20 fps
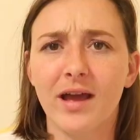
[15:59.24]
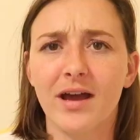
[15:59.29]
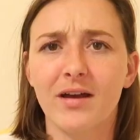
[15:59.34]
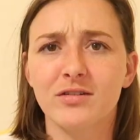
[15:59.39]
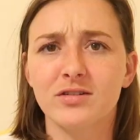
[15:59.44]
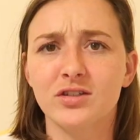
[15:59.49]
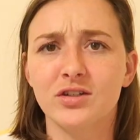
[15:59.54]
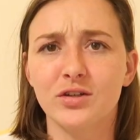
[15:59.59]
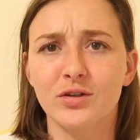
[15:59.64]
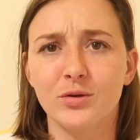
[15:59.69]

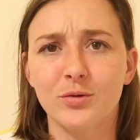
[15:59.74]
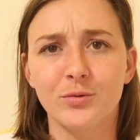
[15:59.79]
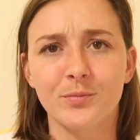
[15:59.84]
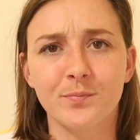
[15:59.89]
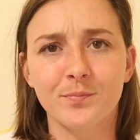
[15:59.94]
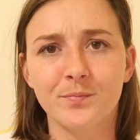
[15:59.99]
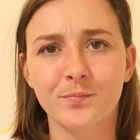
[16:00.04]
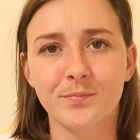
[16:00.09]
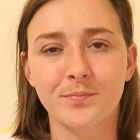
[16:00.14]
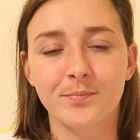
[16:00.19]
how to
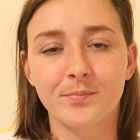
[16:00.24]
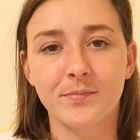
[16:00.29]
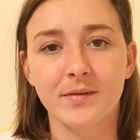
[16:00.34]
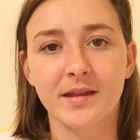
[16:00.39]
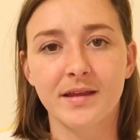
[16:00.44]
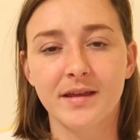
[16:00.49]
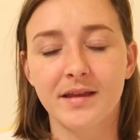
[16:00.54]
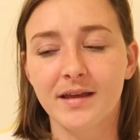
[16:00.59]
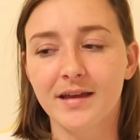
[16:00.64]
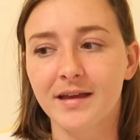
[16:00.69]

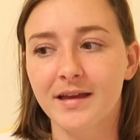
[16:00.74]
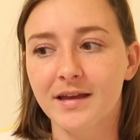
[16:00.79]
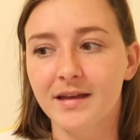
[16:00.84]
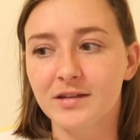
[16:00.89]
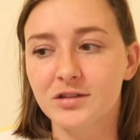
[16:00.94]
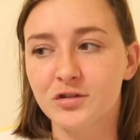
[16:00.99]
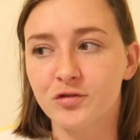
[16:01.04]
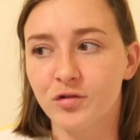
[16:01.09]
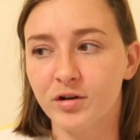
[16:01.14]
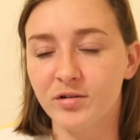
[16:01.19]

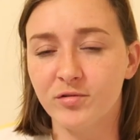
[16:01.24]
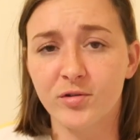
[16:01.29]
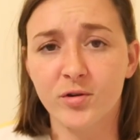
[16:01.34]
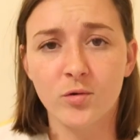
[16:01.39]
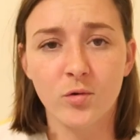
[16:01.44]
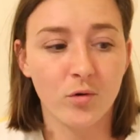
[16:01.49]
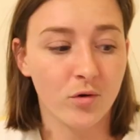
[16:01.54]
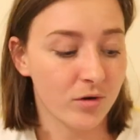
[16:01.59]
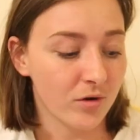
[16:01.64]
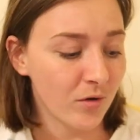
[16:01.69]
screen
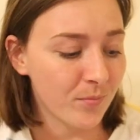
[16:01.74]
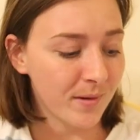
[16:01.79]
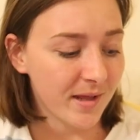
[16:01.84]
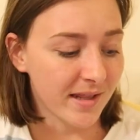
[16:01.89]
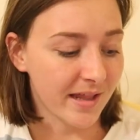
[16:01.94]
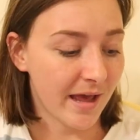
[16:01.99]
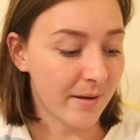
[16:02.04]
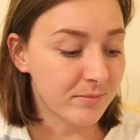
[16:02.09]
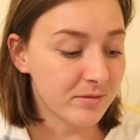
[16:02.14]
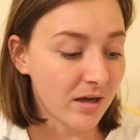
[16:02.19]
record on my
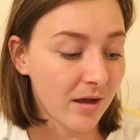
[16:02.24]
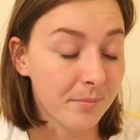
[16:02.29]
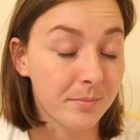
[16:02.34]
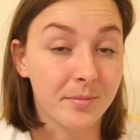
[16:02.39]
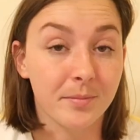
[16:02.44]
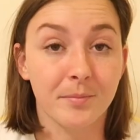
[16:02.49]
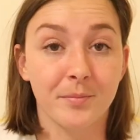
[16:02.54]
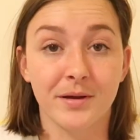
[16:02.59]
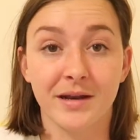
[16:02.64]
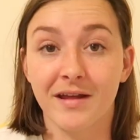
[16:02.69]

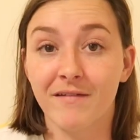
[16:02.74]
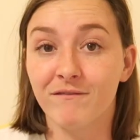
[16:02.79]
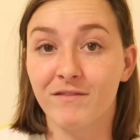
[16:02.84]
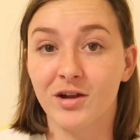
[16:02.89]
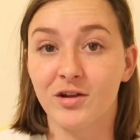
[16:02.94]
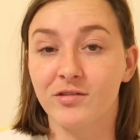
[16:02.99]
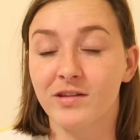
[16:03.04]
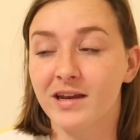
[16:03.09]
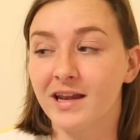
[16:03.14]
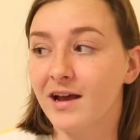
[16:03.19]
laptop, but I
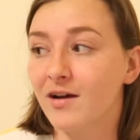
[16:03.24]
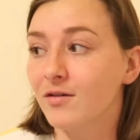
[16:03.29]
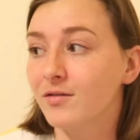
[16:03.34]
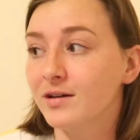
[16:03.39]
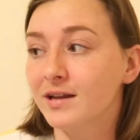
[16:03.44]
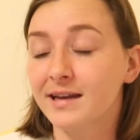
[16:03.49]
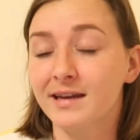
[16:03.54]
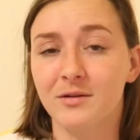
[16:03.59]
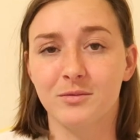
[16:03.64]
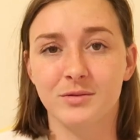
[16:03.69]
figured that
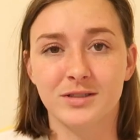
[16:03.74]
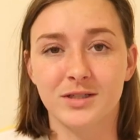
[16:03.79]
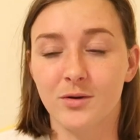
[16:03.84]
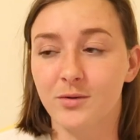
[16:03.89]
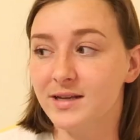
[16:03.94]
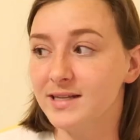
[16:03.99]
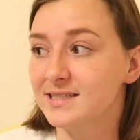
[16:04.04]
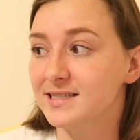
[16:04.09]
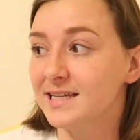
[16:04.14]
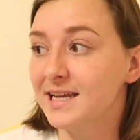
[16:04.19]
out it was so
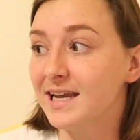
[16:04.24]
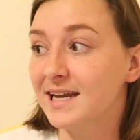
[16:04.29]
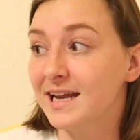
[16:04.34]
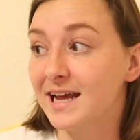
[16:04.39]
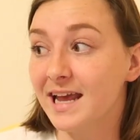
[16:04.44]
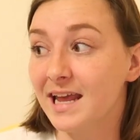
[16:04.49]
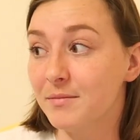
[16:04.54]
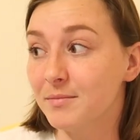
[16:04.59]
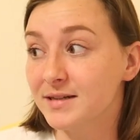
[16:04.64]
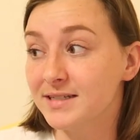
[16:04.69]
easy. And
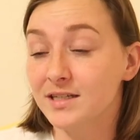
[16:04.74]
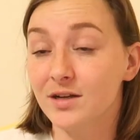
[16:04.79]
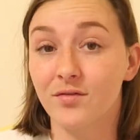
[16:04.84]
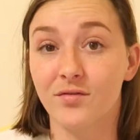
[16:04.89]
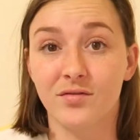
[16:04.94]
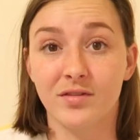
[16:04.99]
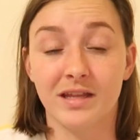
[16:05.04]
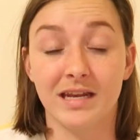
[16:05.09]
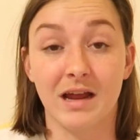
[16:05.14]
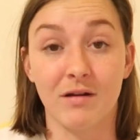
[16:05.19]
I hate
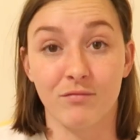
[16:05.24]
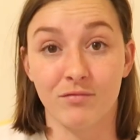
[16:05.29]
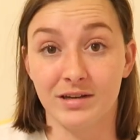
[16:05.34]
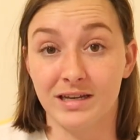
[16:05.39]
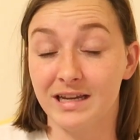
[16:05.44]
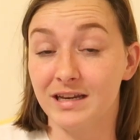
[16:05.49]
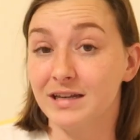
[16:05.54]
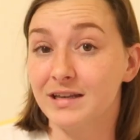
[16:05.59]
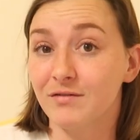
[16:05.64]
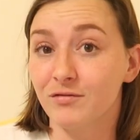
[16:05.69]
myself that I
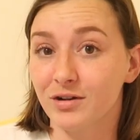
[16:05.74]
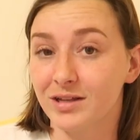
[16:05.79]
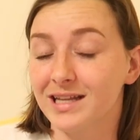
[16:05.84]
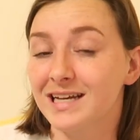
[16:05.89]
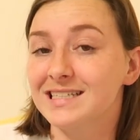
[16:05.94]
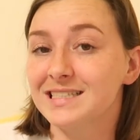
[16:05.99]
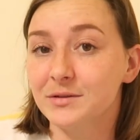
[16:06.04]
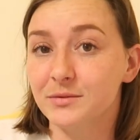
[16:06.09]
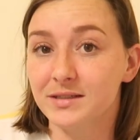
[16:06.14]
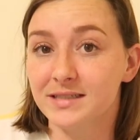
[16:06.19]
didn't
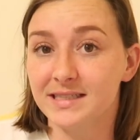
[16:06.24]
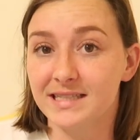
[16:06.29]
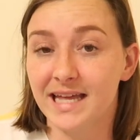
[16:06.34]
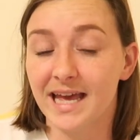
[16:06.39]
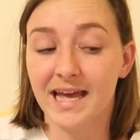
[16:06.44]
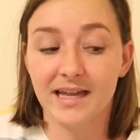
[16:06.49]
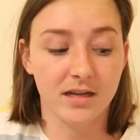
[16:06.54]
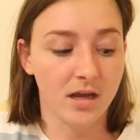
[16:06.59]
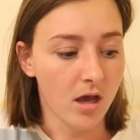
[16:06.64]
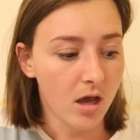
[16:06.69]
realize it was
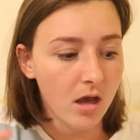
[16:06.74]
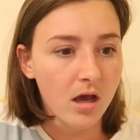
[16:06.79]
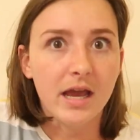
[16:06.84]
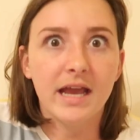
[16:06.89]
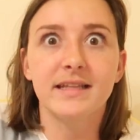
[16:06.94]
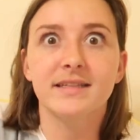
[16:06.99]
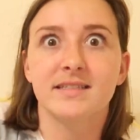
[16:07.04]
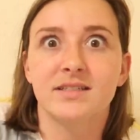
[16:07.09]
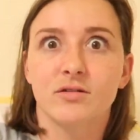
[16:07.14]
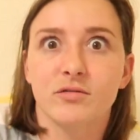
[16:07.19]
that.
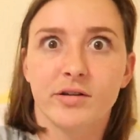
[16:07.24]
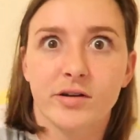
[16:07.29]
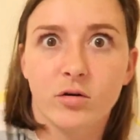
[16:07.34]
It's still